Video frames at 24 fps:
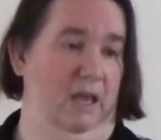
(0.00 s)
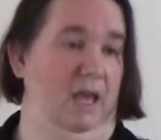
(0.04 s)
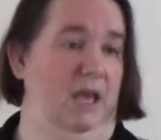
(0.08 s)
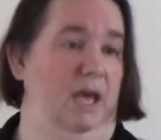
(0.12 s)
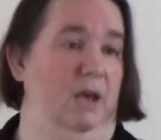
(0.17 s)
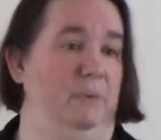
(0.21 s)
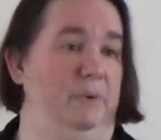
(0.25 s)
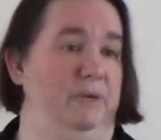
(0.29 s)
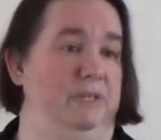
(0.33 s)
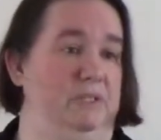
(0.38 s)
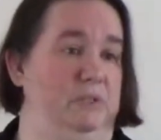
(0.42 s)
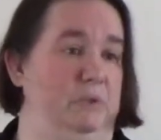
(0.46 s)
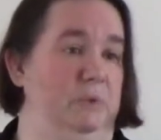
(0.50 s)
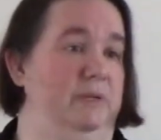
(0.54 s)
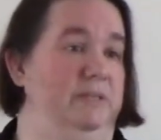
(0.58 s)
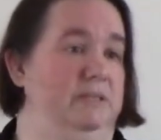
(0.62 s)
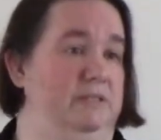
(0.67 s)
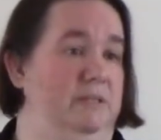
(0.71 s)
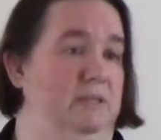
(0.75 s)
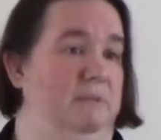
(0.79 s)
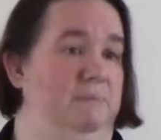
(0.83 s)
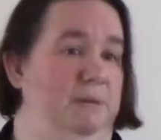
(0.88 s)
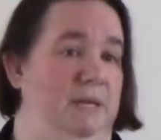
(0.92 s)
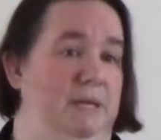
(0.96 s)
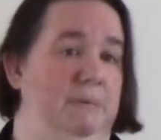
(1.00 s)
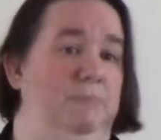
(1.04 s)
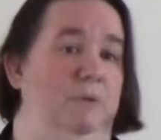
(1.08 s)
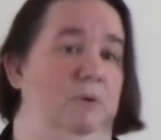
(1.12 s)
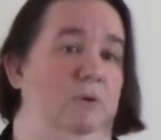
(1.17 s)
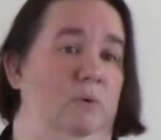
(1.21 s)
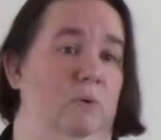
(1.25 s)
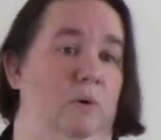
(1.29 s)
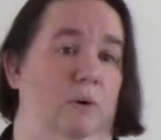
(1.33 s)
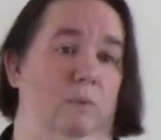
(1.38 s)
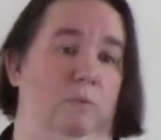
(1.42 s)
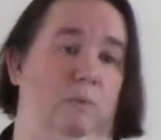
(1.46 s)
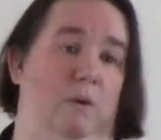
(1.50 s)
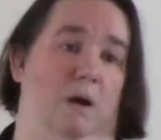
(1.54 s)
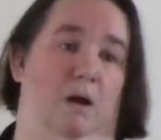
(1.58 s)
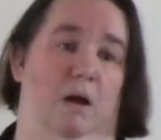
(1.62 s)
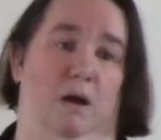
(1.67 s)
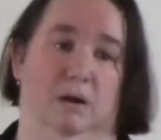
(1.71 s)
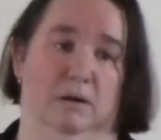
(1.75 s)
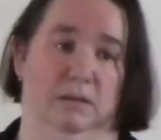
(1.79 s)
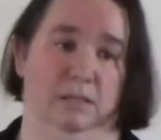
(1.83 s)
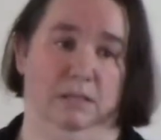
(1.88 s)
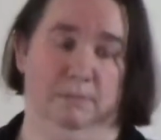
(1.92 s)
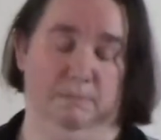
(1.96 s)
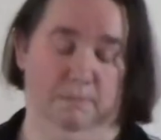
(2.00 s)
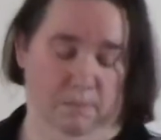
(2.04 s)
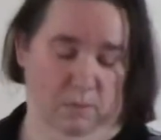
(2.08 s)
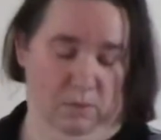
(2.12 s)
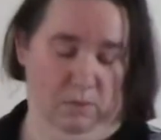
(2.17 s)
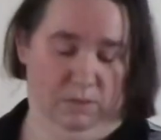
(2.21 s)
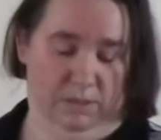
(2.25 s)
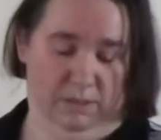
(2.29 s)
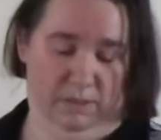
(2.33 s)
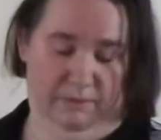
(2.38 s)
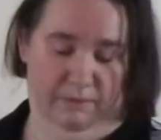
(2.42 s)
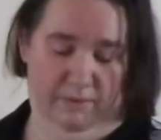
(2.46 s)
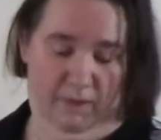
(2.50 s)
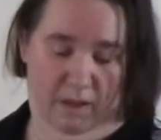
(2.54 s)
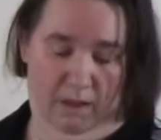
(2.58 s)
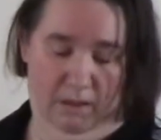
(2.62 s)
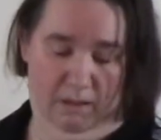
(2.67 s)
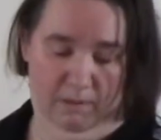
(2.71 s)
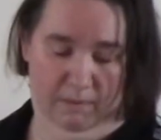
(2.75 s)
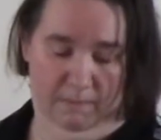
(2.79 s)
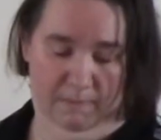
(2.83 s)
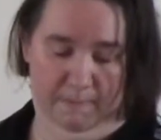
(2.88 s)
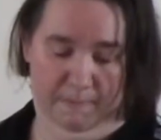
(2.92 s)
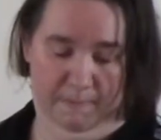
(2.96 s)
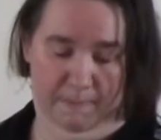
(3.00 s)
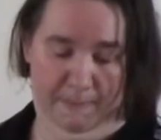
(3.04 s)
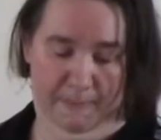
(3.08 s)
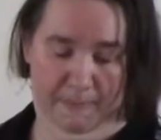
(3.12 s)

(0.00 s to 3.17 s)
And we do it to the people who are wronged most of all.